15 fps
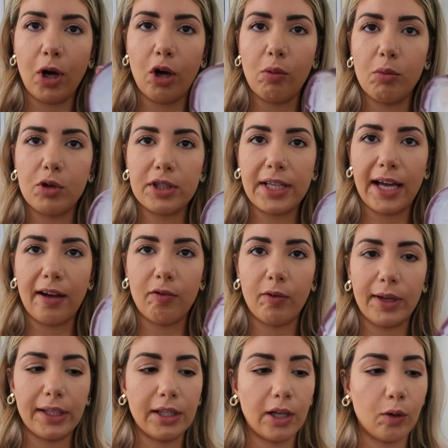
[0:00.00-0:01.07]
almost
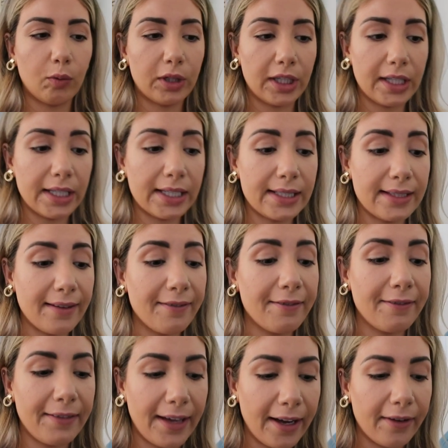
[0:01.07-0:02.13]
halfway done with it it is a
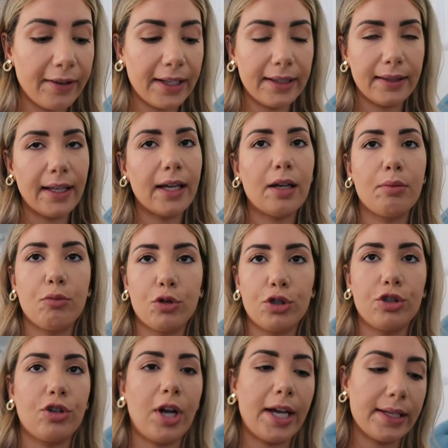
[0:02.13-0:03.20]
very thick
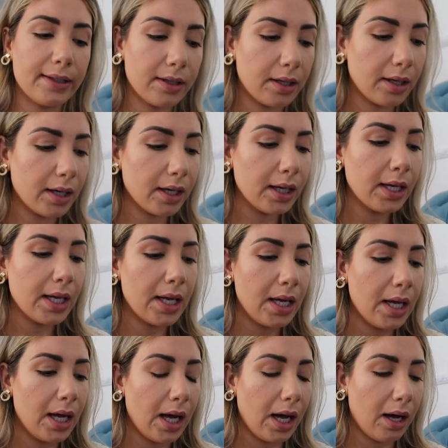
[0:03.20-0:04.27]
moisturizer
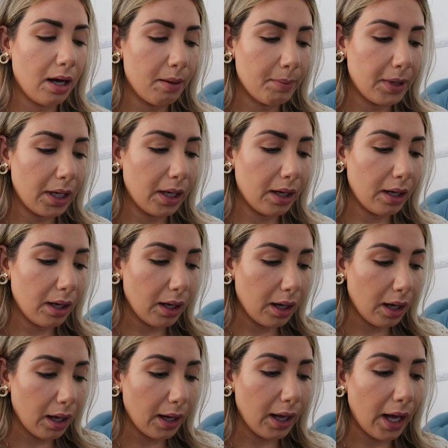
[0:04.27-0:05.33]
um
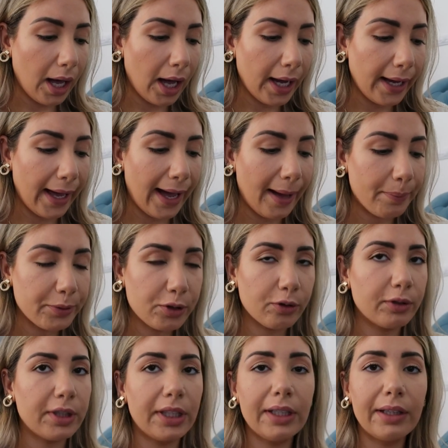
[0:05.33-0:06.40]
i
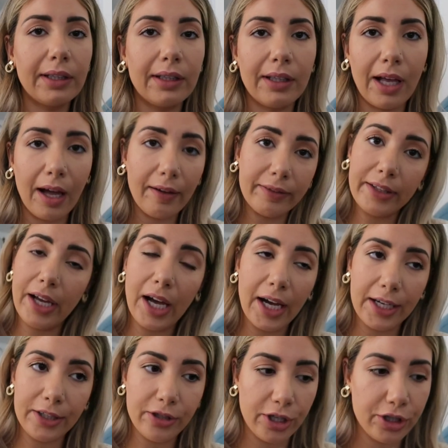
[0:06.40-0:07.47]
absolutely love the
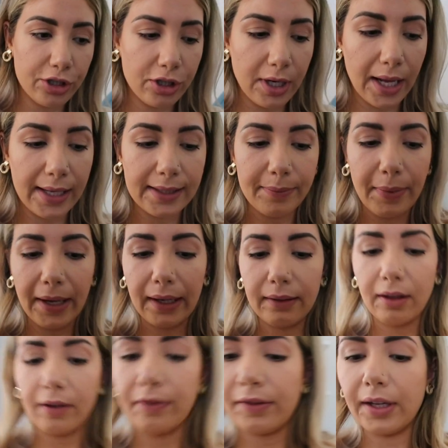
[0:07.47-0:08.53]
hydration aspect
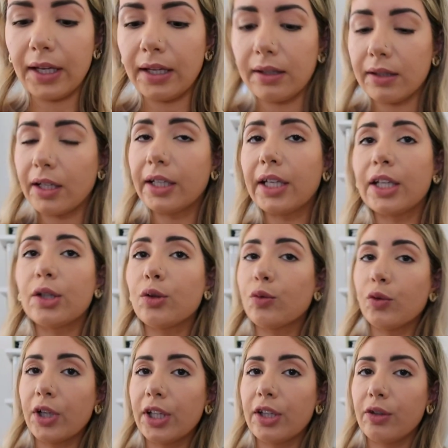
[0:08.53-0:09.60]
of it like it
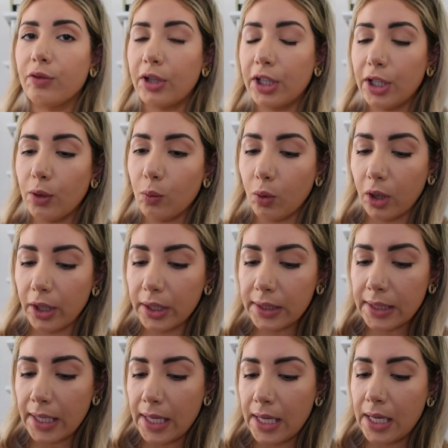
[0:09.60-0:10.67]
really really works
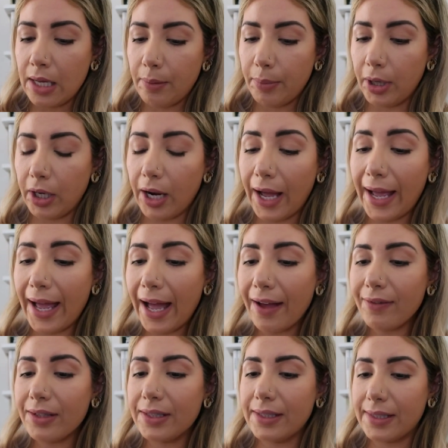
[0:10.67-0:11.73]
but I
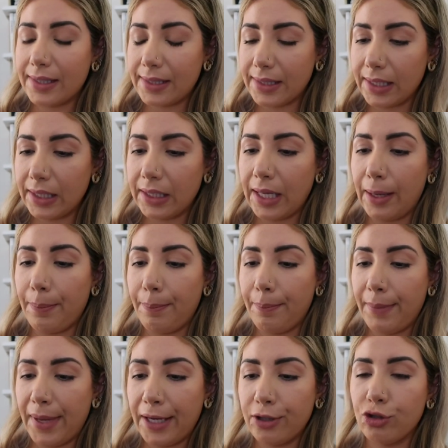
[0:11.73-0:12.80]
haven't seen a
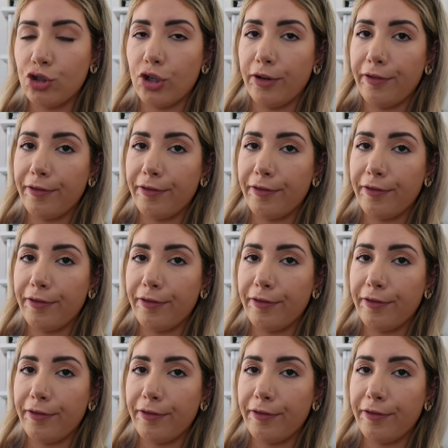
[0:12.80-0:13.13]
major